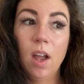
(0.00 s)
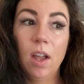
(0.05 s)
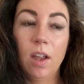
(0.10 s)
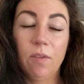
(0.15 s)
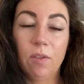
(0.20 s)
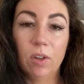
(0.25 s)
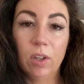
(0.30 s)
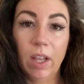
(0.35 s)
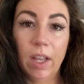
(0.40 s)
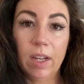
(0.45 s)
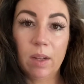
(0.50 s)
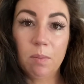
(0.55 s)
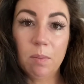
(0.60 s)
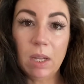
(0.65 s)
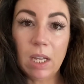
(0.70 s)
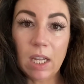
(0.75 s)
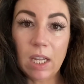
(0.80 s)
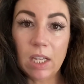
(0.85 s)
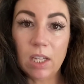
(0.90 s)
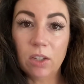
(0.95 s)
if you're like
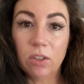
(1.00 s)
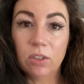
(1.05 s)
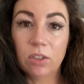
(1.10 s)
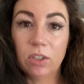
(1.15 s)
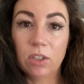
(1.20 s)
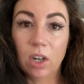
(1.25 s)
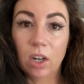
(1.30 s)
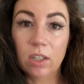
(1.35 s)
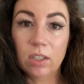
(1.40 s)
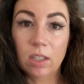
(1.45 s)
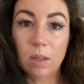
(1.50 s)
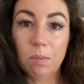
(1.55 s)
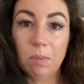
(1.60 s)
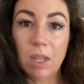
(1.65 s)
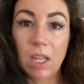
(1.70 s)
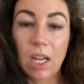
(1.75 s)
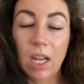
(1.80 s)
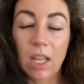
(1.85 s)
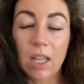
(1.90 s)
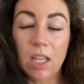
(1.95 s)
me, you'll start
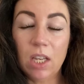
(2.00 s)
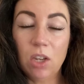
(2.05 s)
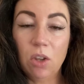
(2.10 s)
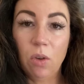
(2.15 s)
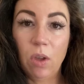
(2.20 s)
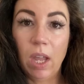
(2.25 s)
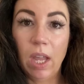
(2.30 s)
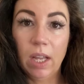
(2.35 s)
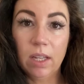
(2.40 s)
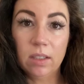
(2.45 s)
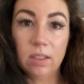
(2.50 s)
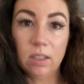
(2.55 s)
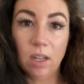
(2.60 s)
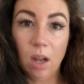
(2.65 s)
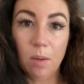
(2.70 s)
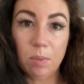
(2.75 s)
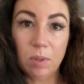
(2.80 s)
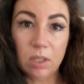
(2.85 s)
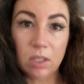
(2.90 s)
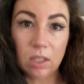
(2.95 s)
something and then you can't
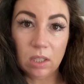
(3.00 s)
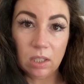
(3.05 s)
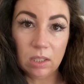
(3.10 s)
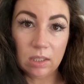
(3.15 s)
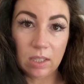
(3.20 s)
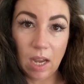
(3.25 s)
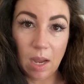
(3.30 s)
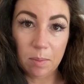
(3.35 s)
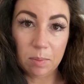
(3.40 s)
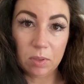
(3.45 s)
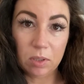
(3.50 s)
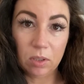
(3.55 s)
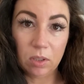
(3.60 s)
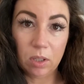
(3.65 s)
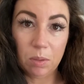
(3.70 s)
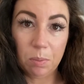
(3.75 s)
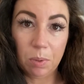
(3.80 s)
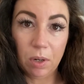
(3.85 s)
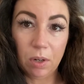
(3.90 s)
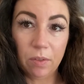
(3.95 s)
stop until it's
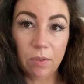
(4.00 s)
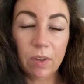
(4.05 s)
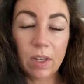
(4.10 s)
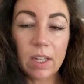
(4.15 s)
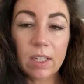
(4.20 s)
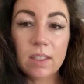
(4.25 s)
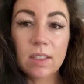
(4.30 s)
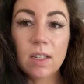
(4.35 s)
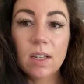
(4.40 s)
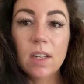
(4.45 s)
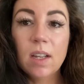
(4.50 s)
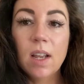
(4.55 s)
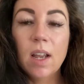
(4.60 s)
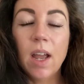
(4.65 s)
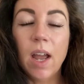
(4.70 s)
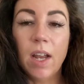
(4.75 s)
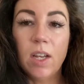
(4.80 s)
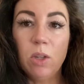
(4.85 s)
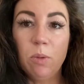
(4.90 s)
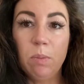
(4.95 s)
absolutely perfect,
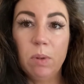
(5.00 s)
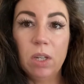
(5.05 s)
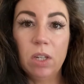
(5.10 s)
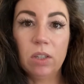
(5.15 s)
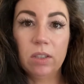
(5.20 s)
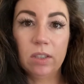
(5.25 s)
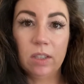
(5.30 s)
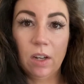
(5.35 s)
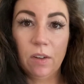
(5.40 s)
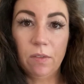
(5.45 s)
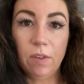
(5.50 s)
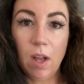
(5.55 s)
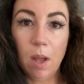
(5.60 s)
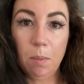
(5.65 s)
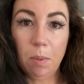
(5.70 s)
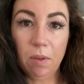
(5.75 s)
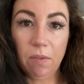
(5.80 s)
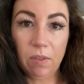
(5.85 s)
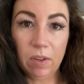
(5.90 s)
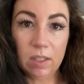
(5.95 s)
and you beat yourself
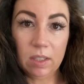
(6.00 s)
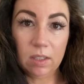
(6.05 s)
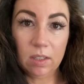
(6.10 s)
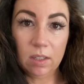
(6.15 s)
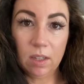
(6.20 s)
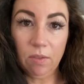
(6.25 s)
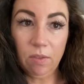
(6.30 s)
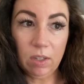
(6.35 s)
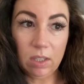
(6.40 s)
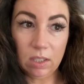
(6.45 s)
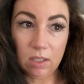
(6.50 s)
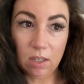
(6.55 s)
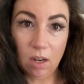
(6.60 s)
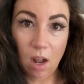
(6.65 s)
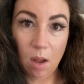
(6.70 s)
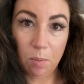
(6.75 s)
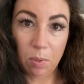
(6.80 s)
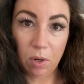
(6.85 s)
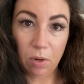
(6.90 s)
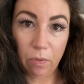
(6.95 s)
up if it's
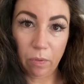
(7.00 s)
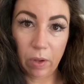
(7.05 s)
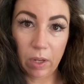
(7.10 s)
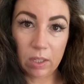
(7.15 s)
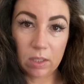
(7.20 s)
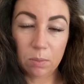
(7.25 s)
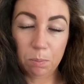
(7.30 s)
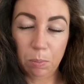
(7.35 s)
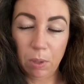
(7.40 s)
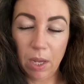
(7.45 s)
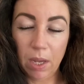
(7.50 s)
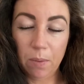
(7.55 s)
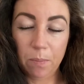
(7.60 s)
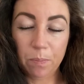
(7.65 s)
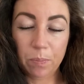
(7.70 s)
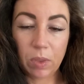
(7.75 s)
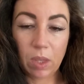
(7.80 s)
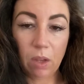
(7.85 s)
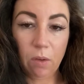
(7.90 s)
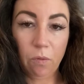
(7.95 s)
not perfect. But
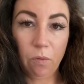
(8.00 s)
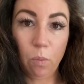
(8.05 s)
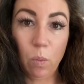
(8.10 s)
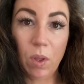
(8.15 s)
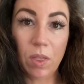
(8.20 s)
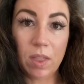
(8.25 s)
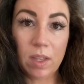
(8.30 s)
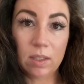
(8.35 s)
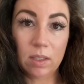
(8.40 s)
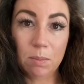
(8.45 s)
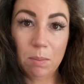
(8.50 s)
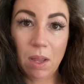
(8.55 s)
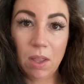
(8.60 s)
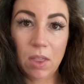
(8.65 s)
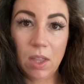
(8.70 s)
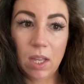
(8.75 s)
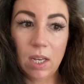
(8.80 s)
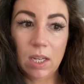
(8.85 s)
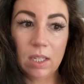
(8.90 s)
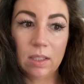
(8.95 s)
with this
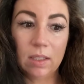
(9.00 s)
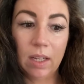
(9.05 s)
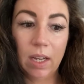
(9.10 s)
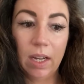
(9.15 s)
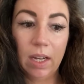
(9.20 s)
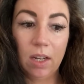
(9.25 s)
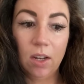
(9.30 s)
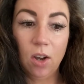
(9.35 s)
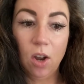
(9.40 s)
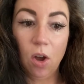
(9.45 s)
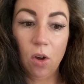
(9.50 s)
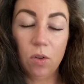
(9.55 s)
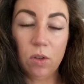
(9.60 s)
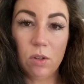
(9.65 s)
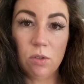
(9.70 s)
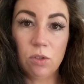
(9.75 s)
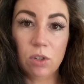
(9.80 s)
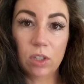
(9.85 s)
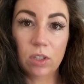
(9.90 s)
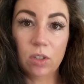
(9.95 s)
method, it's like, no,
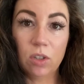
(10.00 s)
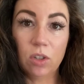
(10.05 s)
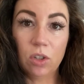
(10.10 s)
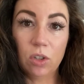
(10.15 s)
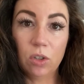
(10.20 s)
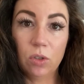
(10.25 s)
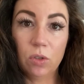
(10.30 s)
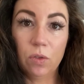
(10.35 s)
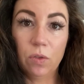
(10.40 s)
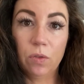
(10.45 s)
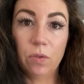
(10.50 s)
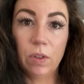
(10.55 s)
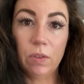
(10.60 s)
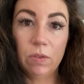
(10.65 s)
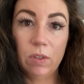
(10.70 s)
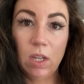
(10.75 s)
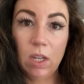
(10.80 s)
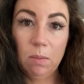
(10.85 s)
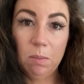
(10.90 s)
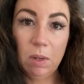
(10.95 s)
you just do
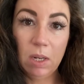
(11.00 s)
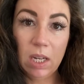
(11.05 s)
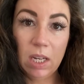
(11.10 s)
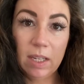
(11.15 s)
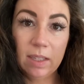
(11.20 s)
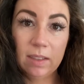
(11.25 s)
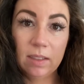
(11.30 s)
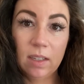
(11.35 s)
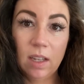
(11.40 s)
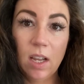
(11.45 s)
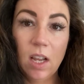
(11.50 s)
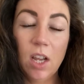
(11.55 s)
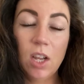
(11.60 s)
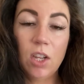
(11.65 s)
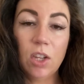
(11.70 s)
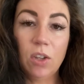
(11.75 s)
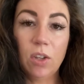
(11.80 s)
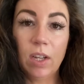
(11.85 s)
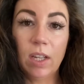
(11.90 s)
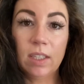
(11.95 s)
15 minutes,
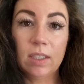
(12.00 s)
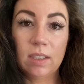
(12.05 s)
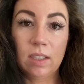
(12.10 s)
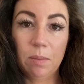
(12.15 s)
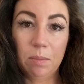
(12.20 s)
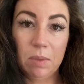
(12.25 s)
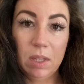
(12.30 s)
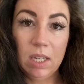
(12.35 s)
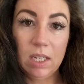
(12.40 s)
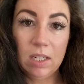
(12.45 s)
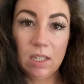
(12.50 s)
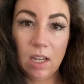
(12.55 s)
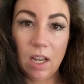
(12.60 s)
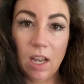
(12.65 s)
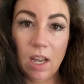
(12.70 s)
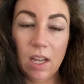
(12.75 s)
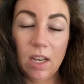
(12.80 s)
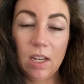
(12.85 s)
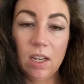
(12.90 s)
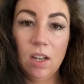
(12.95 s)
you get something
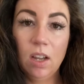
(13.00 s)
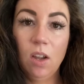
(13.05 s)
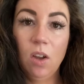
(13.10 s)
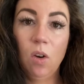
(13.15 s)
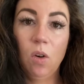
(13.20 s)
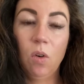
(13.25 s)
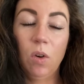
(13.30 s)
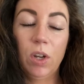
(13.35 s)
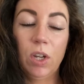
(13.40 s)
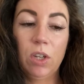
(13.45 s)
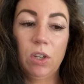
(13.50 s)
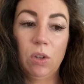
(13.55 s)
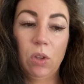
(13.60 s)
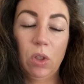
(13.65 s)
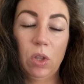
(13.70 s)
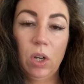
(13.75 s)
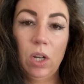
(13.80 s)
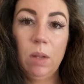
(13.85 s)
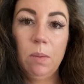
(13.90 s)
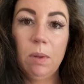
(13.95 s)
done, or you do
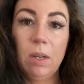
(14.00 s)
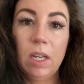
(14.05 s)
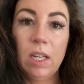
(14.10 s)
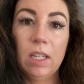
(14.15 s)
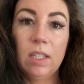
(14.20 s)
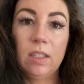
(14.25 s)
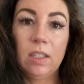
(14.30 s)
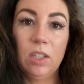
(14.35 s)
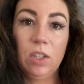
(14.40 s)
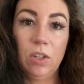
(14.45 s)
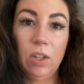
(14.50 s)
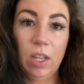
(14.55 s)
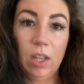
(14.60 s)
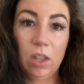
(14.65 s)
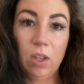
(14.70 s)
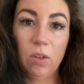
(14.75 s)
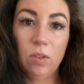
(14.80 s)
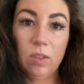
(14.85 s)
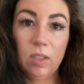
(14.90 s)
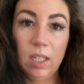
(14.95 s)
30 minutes and you
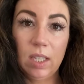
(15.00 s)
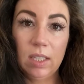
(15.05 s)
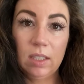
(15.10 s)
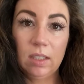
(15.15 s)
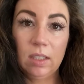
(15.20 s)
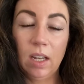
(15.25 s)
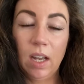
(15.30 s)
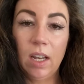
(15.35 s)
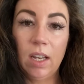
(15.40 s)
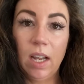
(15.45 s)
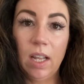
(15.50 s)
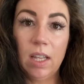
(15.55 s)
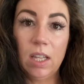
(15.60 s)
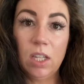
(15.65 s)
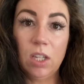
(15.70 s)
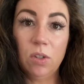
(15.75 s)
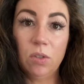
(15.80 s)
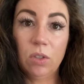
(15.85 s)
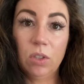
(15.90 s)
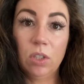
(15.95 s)
get those things done, and
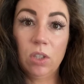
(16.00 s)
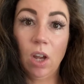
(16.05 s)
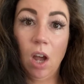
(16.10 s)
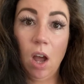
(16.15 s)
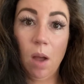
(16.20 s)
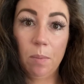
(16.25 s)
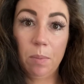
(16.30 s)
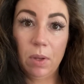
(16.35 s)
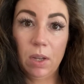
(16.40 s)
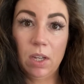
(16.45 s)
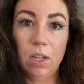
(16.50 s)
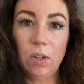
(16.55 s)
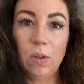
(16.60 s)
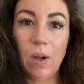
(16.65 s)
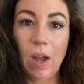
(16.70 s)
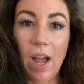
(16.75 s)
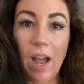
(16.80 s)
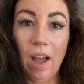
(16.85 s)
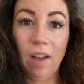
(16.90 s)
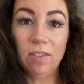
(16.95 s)
then you stop. And
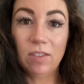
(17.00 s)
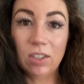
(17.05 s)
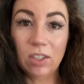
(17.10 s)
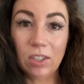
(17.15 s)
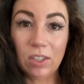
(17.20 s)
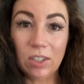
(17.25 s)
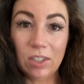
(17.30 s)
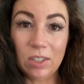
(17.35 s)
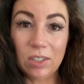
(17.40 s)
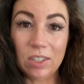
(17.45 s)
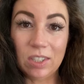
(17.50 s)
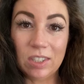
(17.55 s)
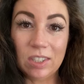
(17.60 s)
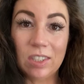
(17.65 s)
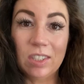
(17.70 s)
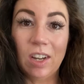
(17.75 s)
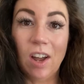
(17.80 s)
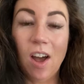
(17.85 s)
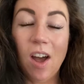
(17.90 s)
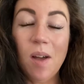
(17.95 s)
you have to learn to
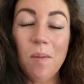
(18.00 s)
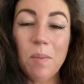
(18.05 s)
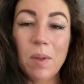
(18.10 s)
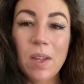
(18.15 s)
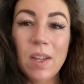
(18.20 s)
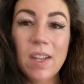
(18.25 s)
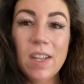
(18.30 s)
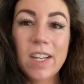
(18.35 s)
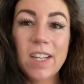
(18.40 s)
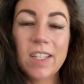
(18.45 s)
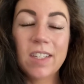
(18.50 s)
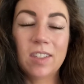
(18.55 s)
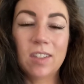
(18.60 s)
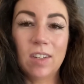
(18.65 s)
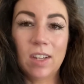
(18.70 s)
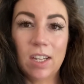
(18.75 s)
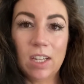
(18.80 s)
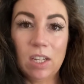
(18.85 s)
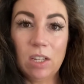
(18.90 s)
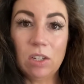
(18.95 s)
stop
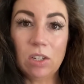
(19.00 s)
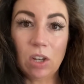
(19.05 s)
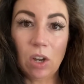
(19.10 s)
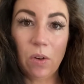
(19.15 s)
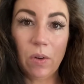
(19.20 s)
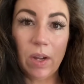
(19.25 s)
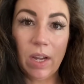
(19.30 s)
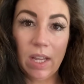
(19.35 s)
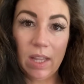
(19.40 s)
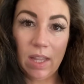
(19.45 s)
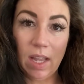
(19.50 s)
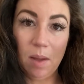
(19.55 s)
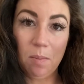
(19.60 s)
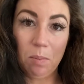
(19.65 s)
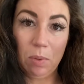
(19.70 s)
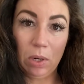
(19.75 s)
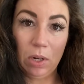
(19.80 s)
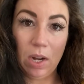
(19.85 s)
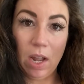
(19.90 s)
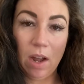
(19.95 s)
so that you don't hit
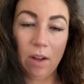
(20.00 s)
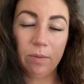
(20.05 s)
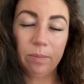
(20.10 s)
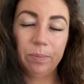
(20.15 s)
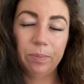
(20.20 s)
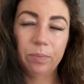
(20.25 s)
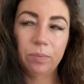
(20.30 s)
that burnout.